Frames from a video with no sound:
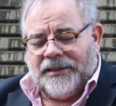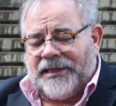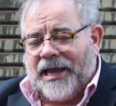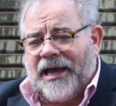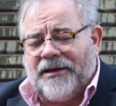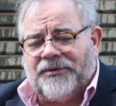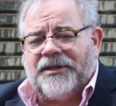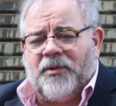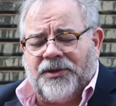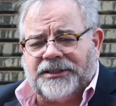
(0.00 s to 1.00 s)
Yeah,
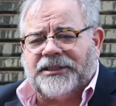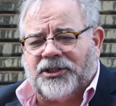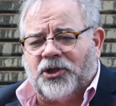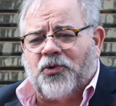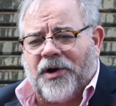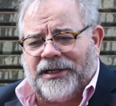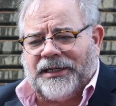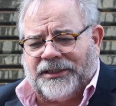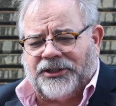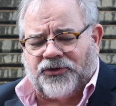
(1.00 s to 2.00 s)
well, this is a great
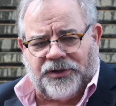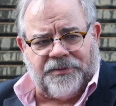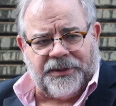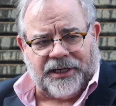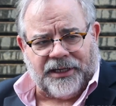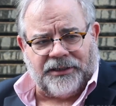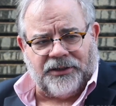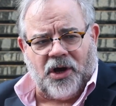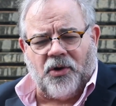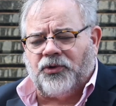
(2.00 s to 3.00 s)
industry to be in.
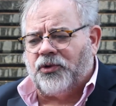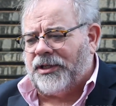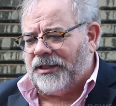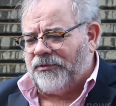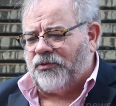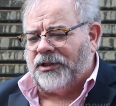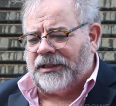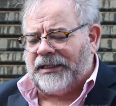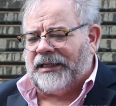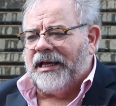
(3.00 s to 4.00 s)
You know, you can
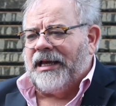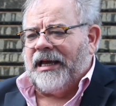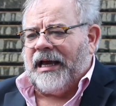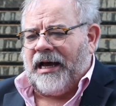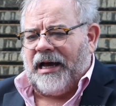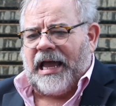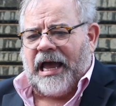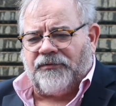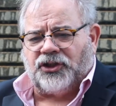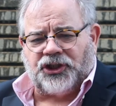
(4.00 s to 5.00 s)
really
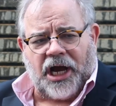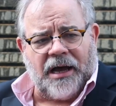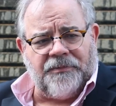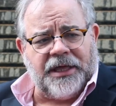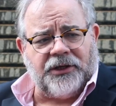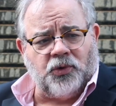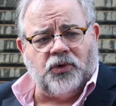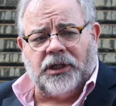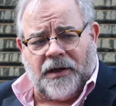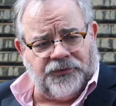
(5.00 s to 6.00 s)
have a job that you
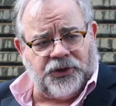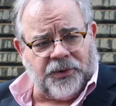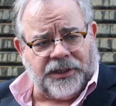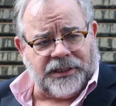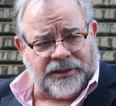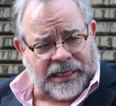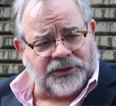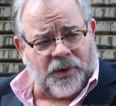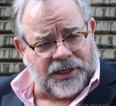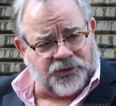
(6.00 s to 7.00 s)
love doing, and
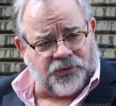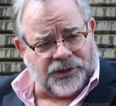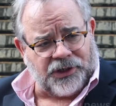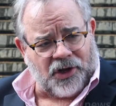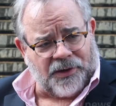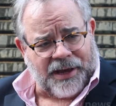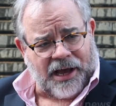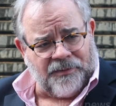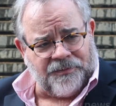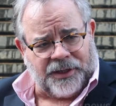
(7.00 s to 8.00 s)
that's what it's really all
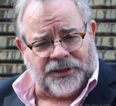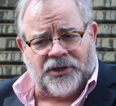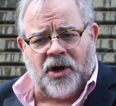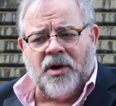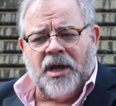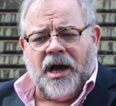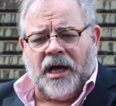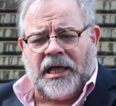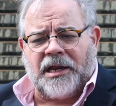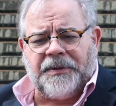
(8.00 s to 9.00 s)
about. But, you know,
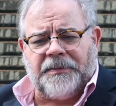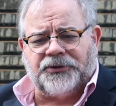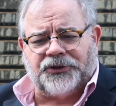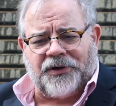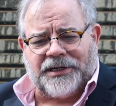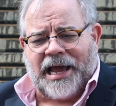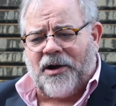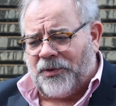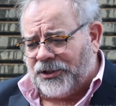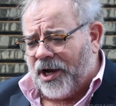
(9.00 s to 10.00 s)
a lot of people starting
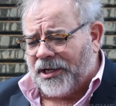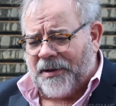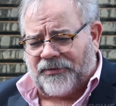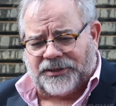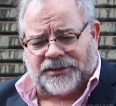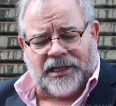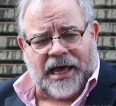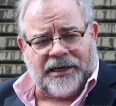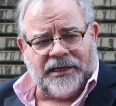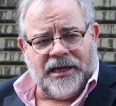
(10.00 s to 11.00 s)
out, and we talk about this a
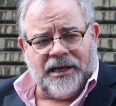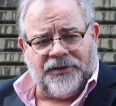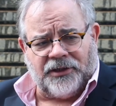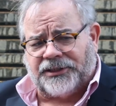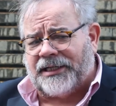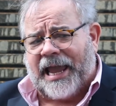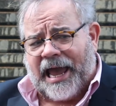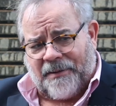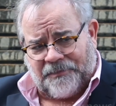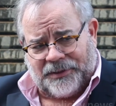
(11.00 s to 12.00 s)
lot, there's a
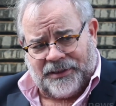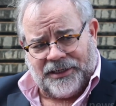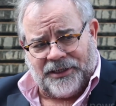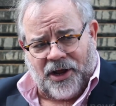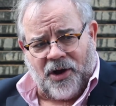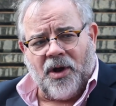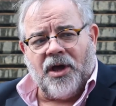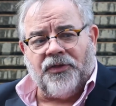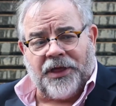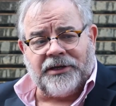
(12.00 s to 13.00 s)
gap. You know,
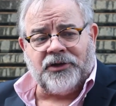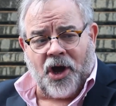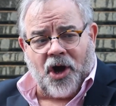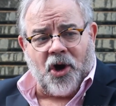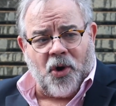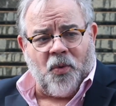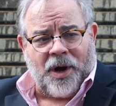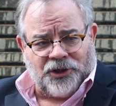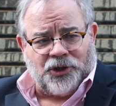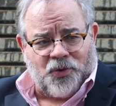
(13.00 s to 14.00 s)
they know
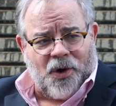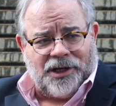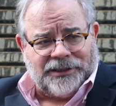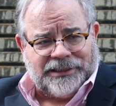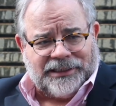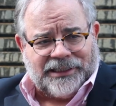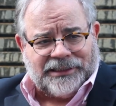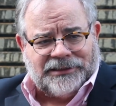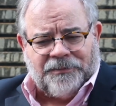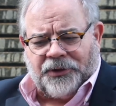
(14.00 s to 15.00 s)
what good quality
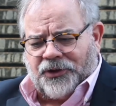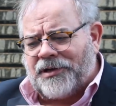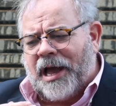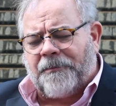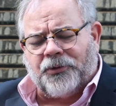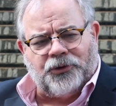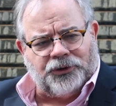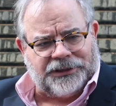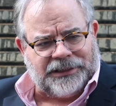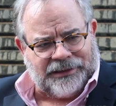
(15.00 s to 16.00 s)
is, but they're not
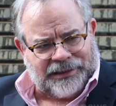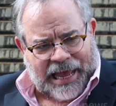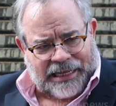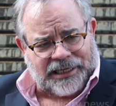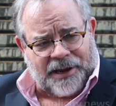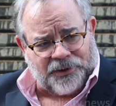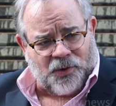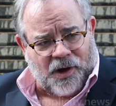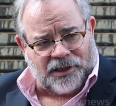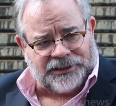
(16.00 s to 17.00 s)
producing that type of
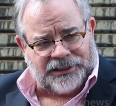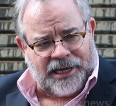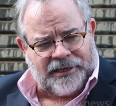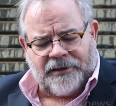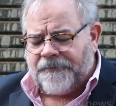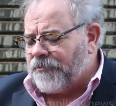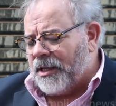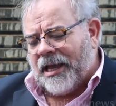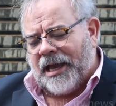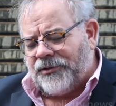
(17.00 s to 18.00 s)
quality yet.
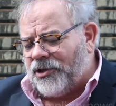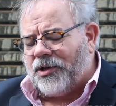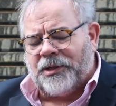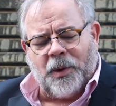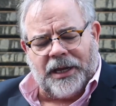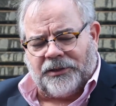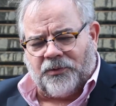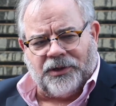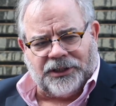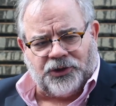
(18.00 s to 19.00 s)
And the only way to
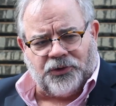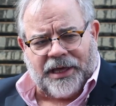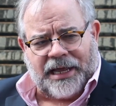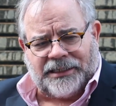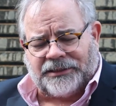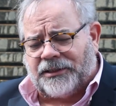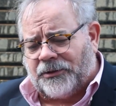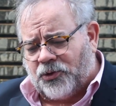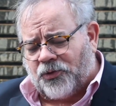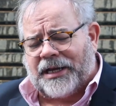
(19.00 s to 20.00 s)
really do that is
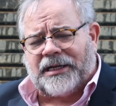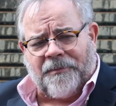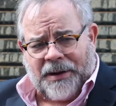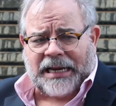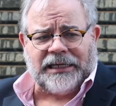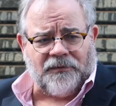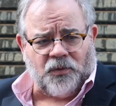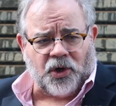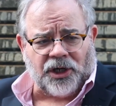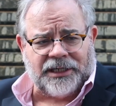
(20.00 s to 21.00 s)
to create a body
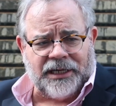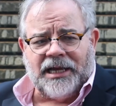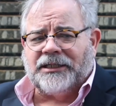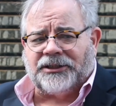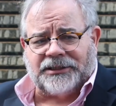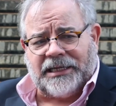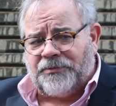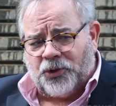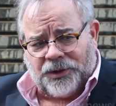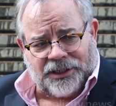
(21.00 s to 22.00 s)
of work, just
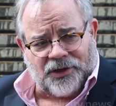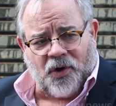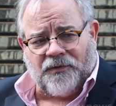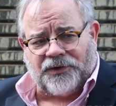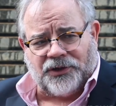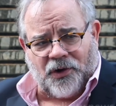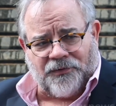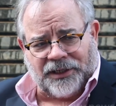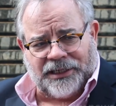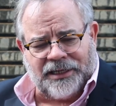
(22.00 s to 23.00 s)
keep doing it over and
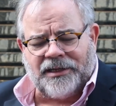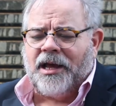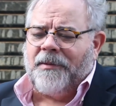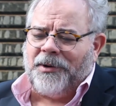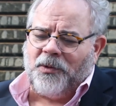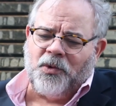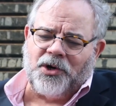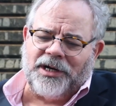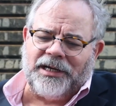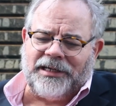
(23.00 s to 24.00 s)
over again. But
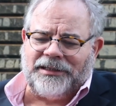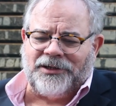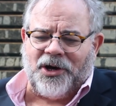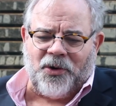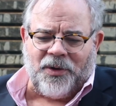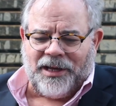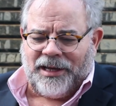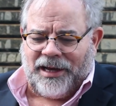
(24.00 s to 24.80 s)
we're a,